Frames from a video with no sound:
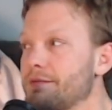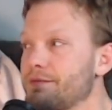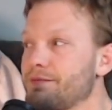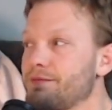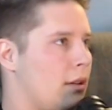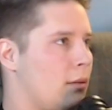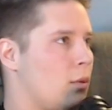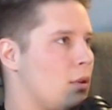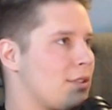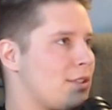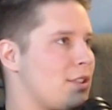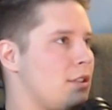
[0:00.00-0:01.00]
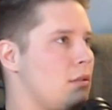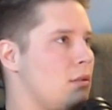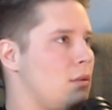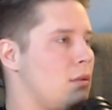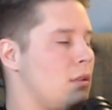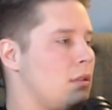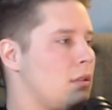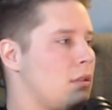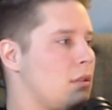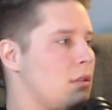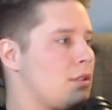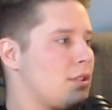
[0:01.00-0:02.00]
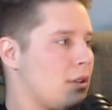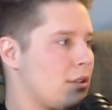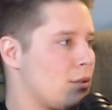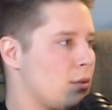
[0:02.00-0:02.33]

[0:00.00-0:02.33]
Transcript: And once you start to